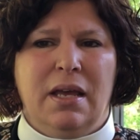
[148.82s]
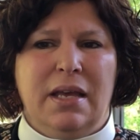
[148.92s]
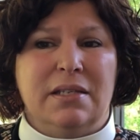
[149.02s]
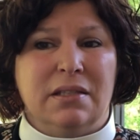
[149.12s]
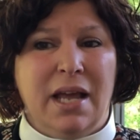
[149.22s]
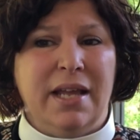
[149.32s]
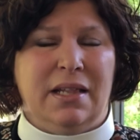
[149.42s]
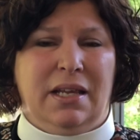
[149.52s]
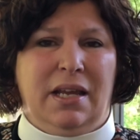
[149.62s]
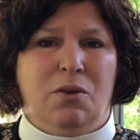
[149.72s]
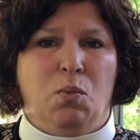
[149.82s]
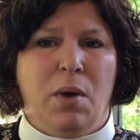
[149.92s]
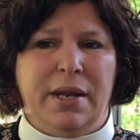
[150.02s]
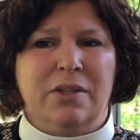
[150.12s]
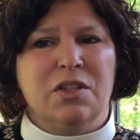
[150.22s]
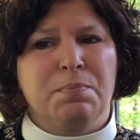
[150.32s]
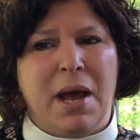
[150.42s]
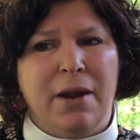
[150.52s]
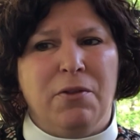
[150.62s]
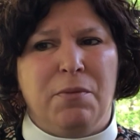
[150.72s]
is likely what
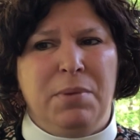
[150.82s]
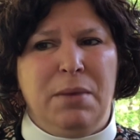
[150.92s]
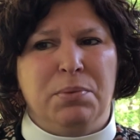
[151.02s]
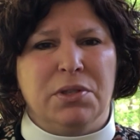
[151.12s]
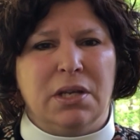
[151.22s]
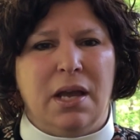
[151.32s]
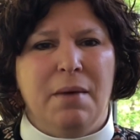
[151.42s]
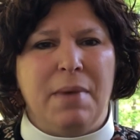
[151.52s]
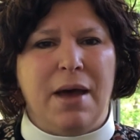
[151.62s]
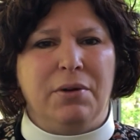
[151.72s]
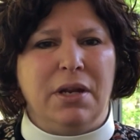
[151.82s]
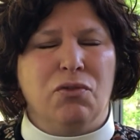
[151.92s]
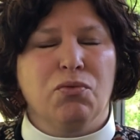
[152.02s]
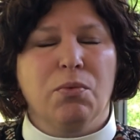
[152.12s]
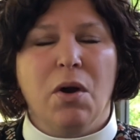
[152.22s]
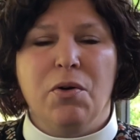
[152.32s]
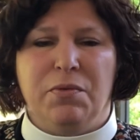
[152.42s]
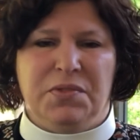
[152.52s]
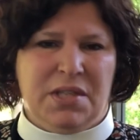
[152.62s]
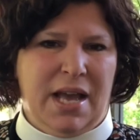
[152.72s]
inspired the people to come out in
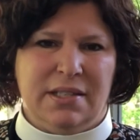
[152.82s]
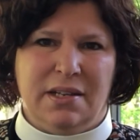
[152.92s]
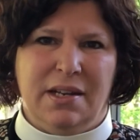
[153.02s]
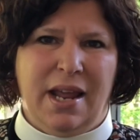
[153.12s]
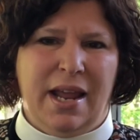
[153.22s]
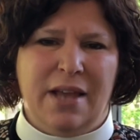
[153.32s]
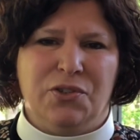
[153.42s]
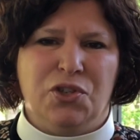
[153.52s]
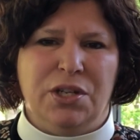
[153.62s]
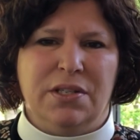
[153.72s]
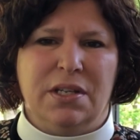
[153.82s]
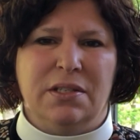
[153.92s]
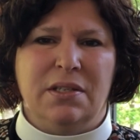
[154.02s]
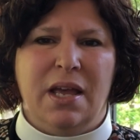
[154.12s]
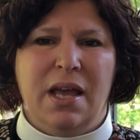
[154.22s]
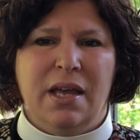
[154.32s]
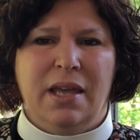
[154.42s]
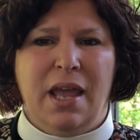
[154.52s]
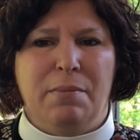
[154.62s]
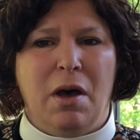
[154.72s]
droves that Sunday as Jesus
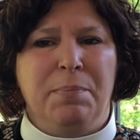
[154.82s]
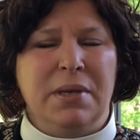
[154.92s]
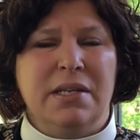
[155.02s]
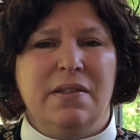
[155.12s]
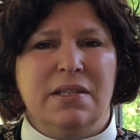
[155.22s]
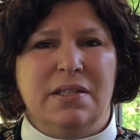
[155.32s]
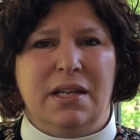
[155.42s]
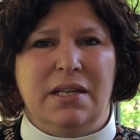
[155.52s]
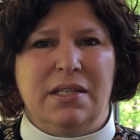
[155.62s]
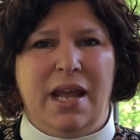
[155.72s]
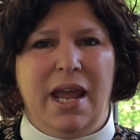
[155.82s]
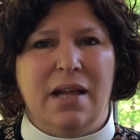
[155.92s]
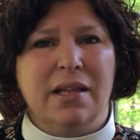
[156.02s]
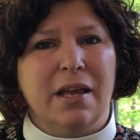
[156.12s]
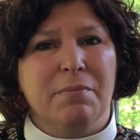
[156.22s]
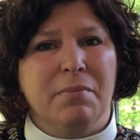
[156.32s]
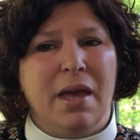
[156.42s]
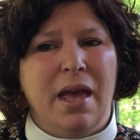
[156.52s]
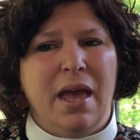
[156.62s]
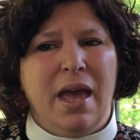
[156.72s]
came up into the city to hail him
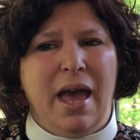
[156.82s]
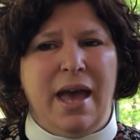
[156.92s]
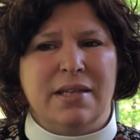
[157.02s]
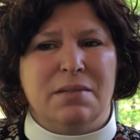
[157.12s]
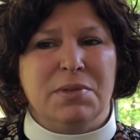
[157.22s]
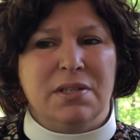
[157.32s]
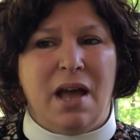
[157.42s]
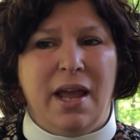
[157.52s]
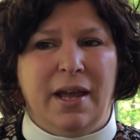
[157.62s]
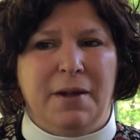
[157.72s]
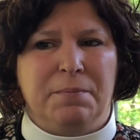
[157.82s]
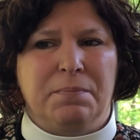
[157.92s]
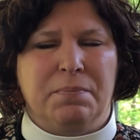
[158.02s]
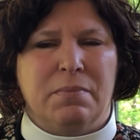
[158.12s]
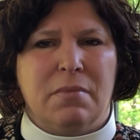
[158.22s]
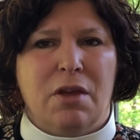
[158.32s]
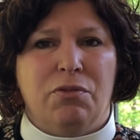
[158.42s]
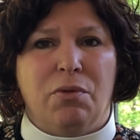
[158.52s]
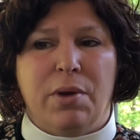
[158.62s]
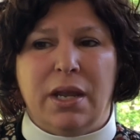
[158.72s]
as the Messiah,
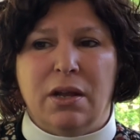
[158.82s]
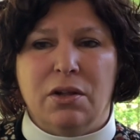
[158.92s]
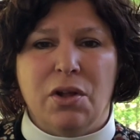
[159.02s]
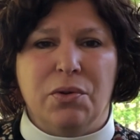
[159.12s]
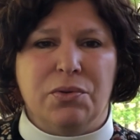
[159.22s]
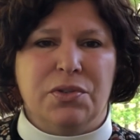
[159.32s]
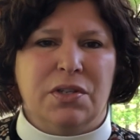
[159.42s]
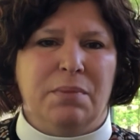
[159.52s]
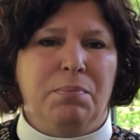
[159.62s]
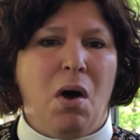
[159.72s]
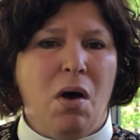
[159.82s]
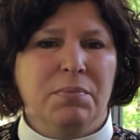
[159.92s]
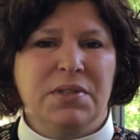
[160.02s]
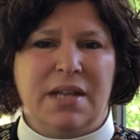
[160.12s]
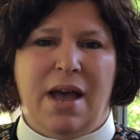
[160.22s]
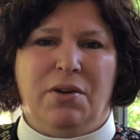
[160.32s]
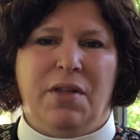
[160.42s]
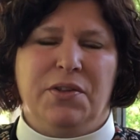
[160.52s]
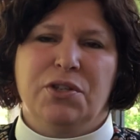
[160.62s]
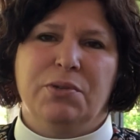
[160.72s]
throwing cloaks and palms down on
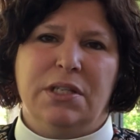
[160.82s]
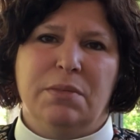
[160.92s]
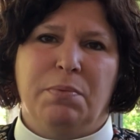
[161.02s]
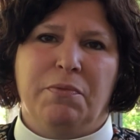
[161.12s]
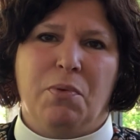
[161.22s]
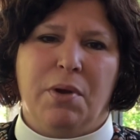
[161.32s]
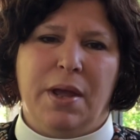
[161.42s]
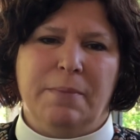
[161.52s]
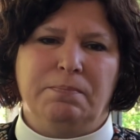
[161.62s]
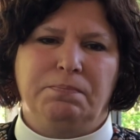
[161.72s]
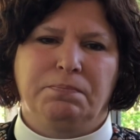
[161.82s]
the streets before him.